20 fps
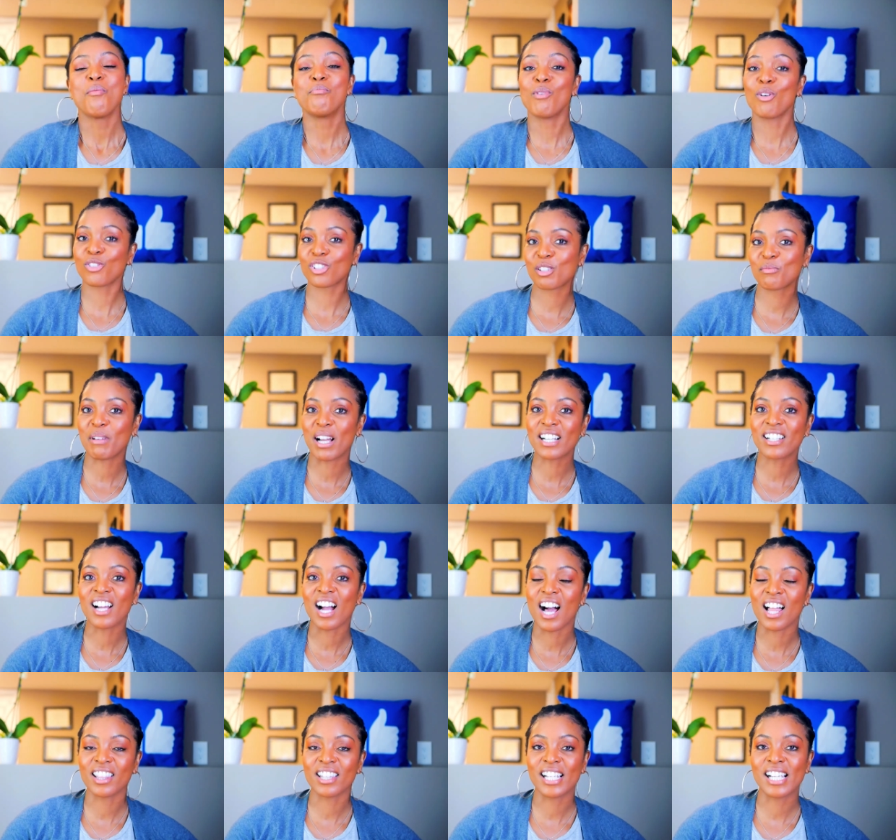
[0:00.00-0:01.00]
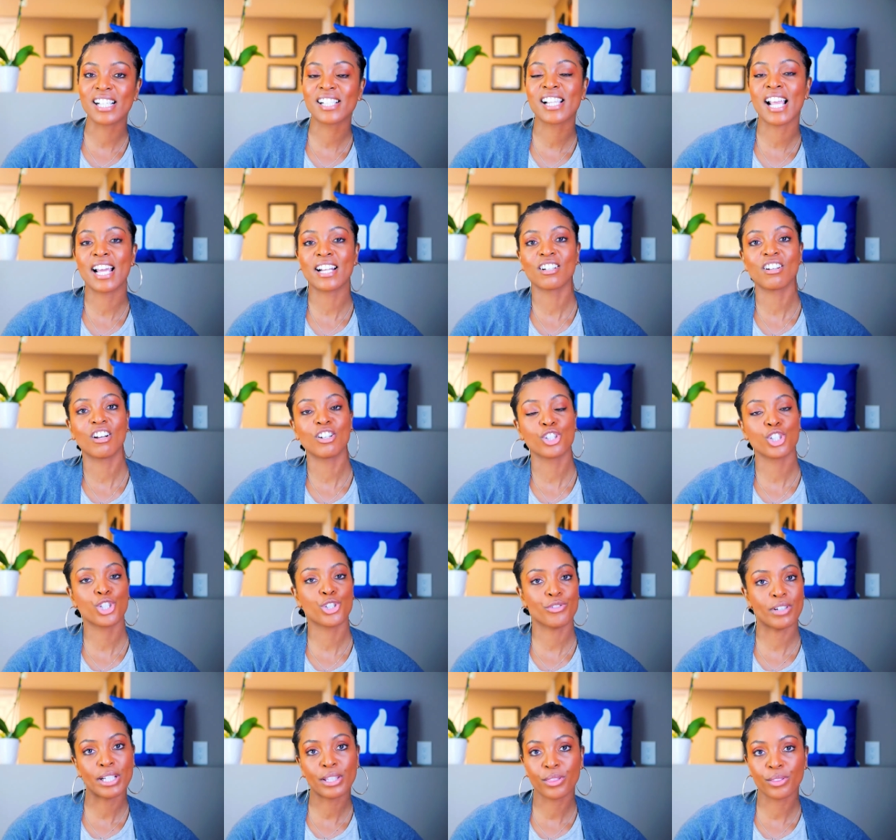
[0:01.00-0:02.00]
Most of my colleagues had gone
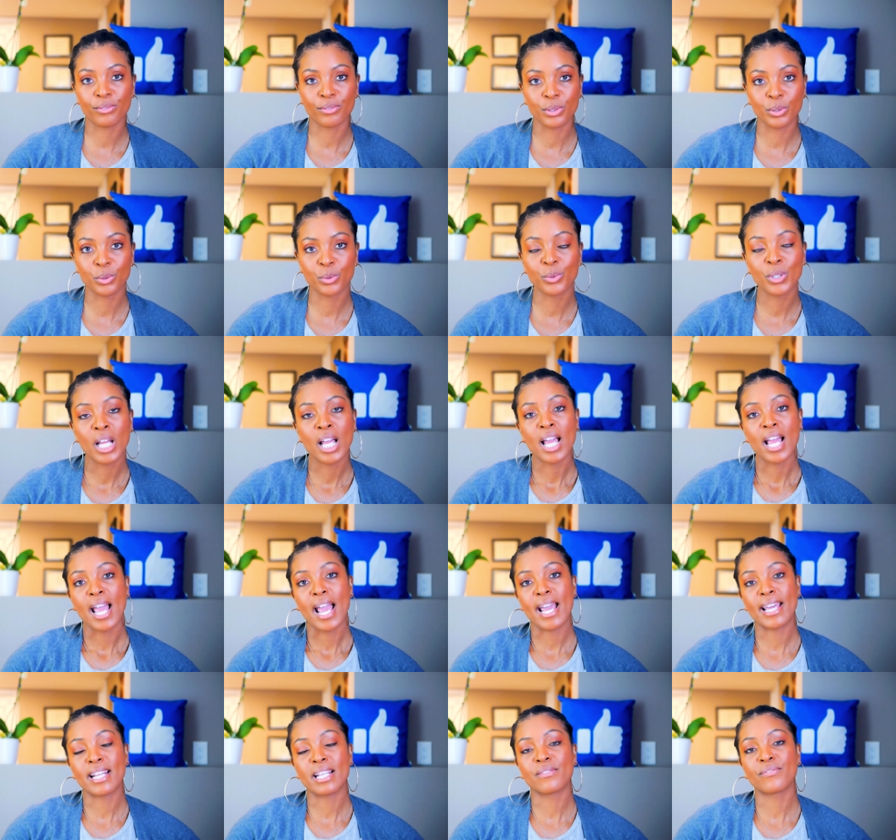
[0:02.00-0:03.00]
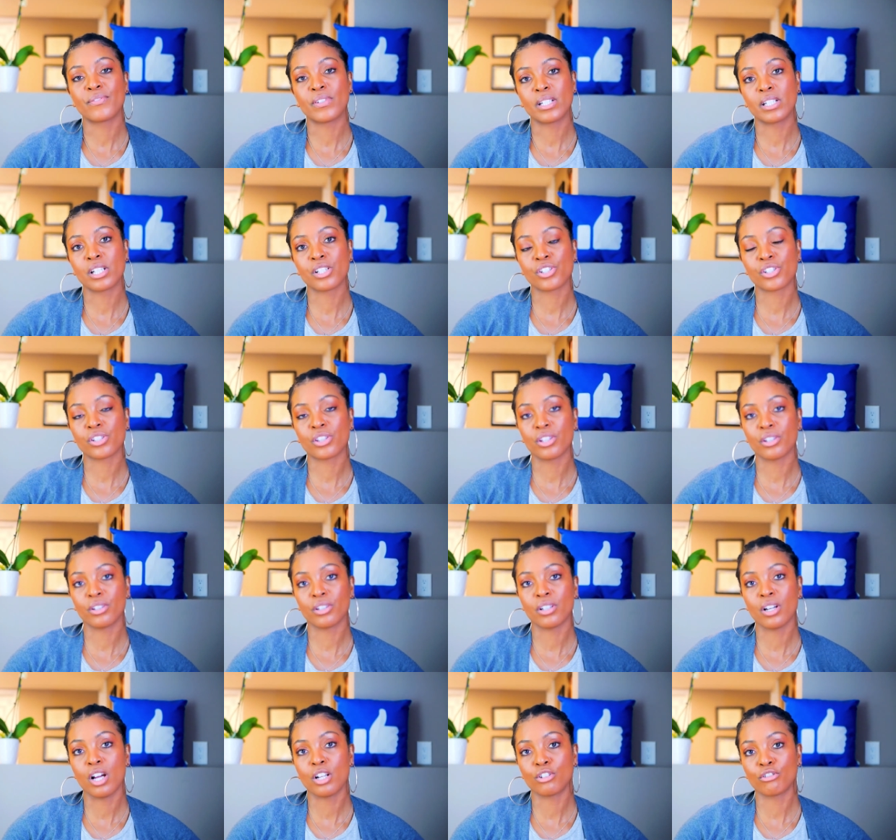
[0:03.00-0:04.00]
straight through and had finished
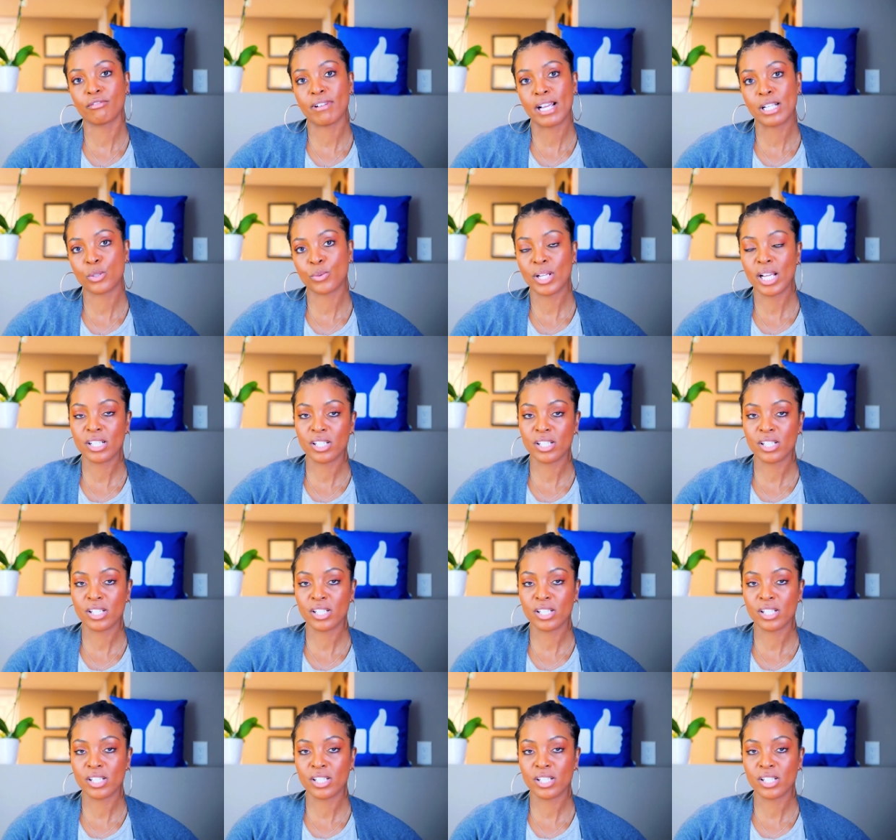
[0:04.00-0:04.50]
their undergraduate